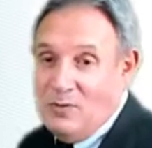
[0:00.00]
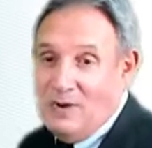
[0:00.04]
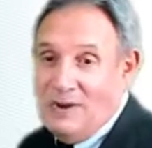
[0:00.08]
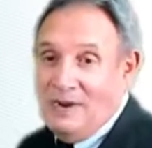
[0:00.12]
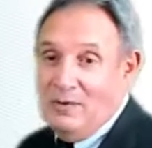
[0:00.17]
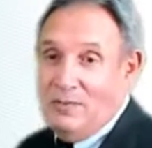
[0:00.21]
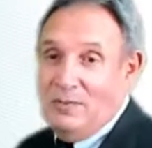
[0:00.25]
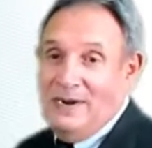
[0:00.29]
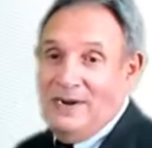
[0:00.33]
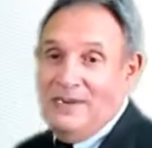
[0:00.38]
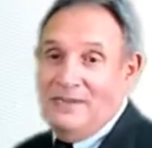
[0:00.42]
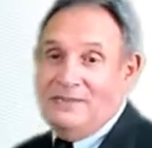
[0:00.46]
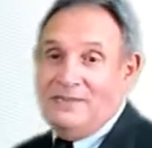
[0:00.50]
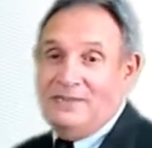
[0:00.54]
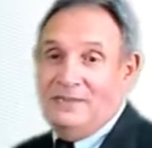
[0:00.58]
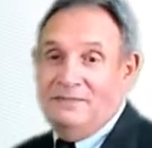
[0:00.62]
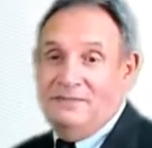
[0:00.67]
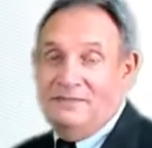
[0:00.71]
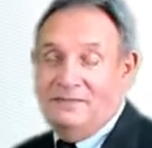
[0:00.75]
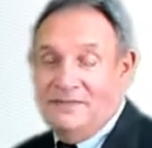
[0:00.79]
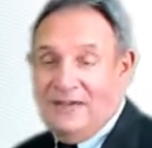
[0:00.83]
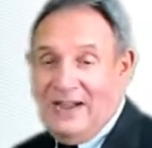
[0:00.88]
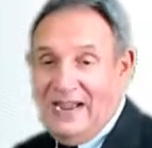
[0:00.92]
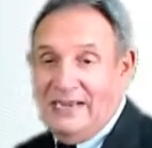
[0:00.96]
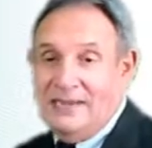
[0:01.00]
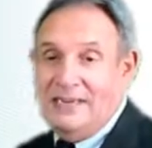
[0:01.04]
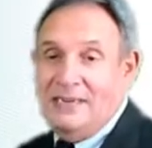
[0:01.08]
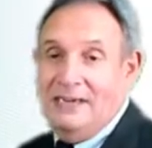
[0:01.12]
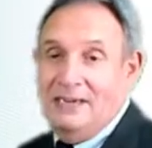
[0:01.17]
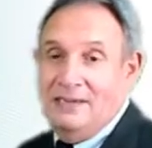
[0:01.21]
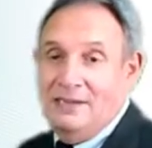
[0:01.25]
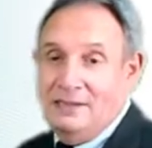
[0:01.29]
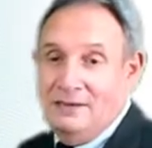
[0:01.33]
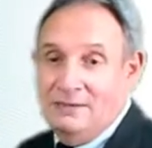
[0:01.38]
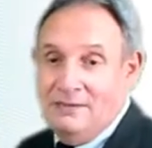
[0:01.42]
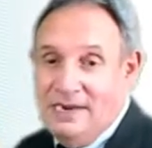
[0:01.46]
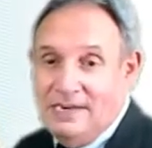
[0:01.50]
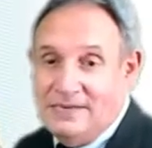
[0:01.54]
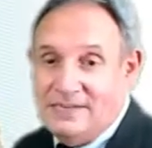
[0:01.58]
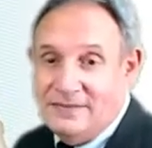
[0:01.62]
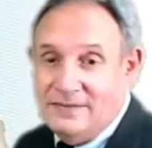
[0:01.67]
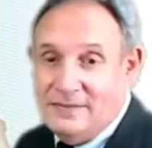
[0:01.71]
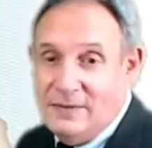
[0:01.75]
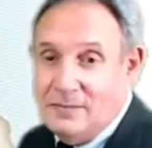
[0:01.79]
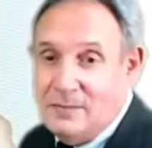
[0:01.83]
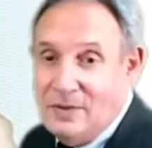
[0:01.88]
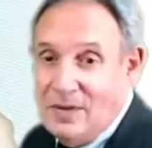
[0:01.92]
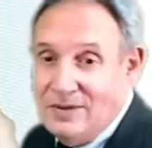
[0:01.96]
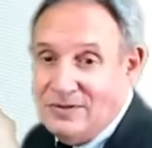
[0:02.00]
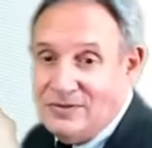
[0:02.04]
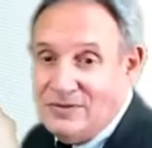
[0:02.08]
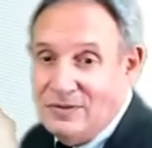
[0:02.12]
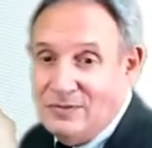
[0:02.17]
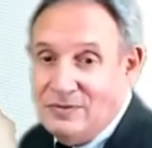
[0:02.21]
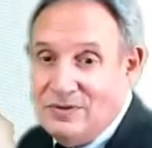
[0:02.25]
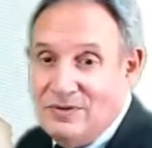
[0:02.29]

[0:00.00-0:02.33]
Waterways and Viking and the rest of them also